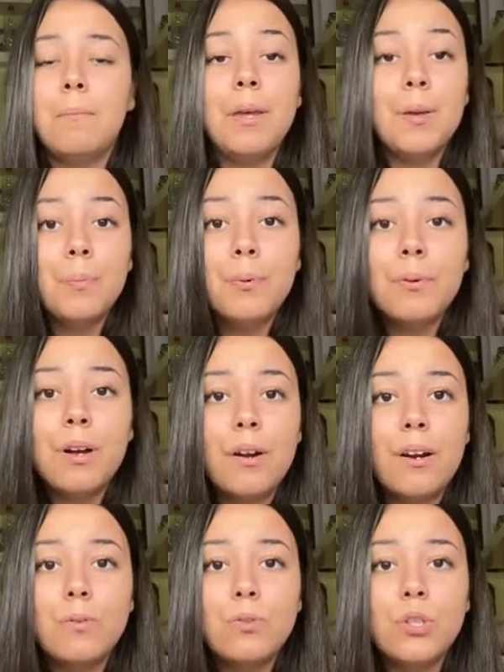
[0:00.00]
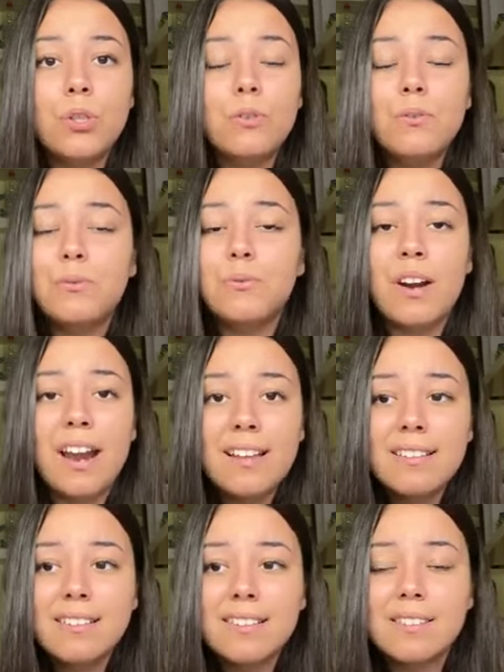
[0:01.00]
people around you,
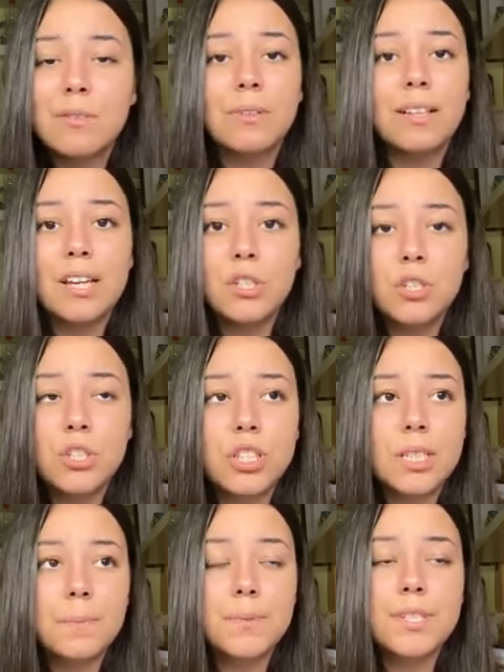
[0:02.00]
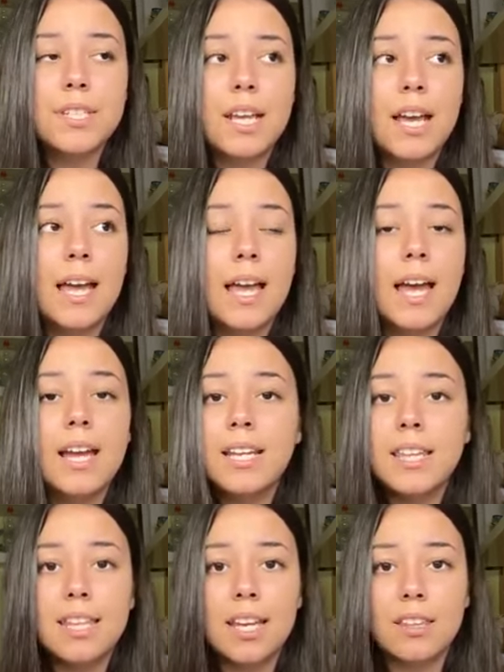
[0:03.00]
friends, relationships,
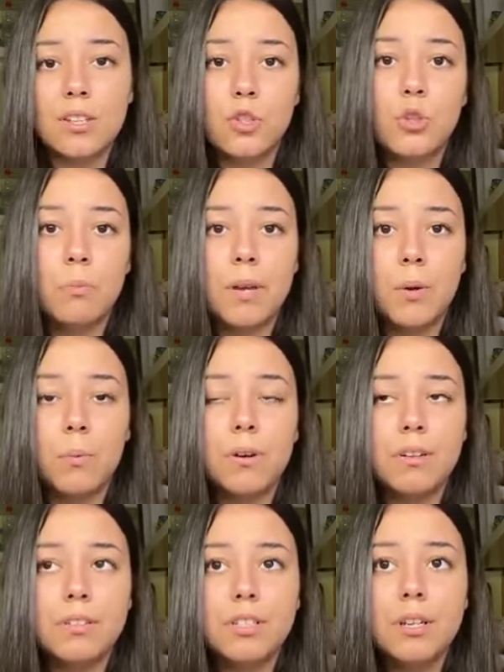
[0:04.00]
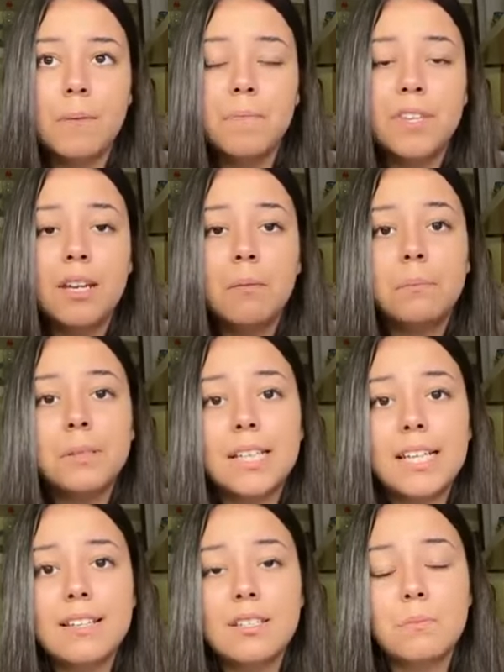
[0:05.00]
anything that you may want,
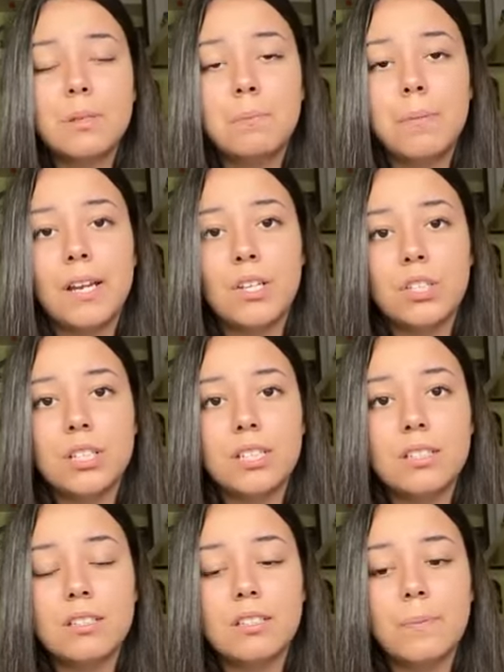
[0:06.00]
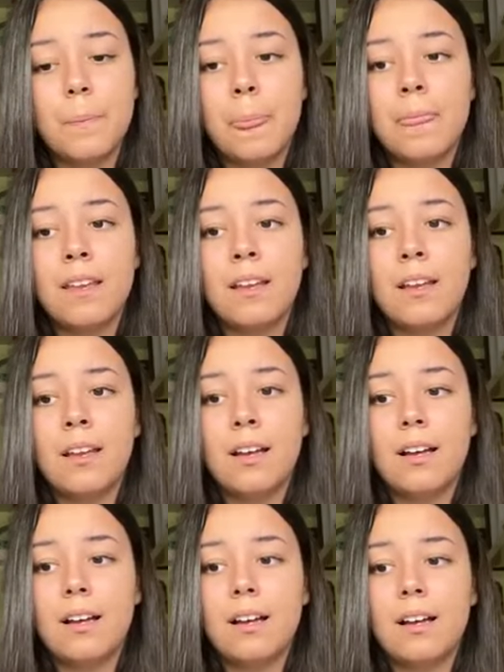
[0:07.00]
please be patient.
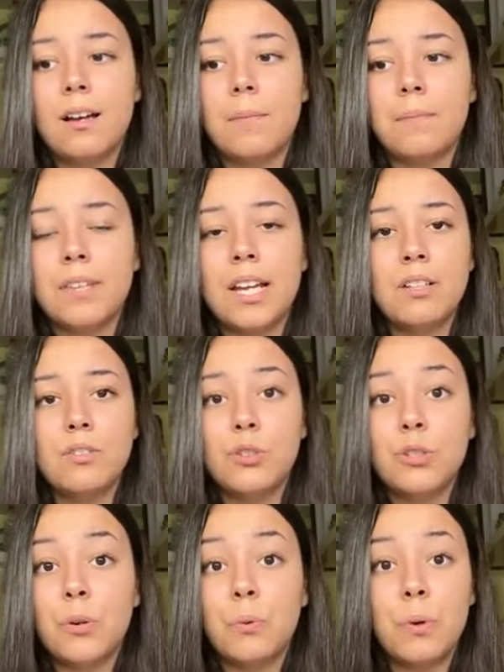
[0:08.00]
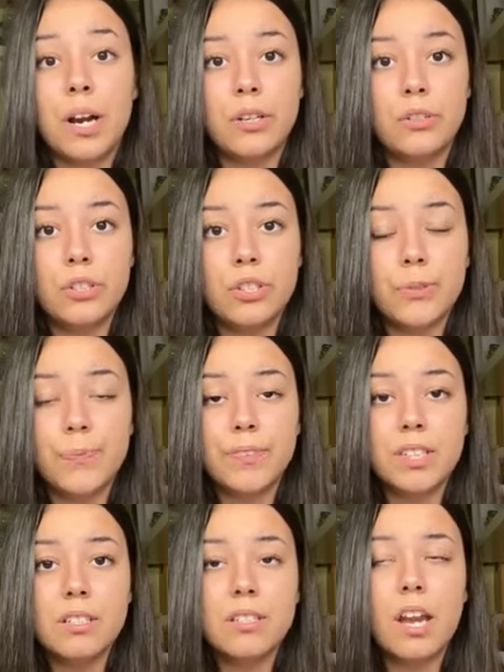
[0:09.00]
Um, and do not rush,
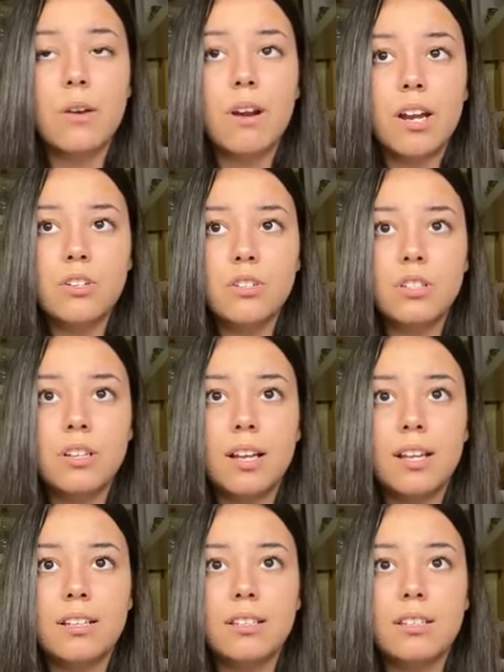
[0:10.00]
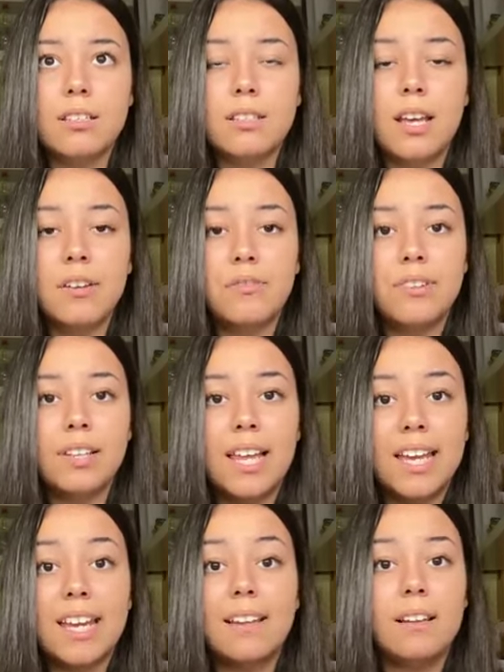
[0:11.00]
because I rushed and I feel
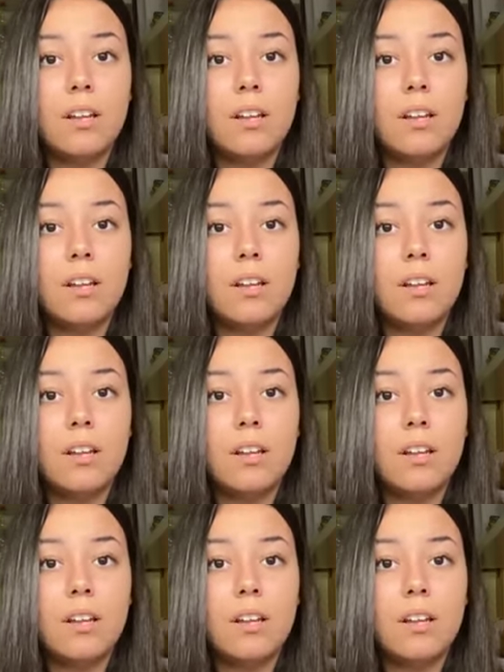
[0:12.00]
like I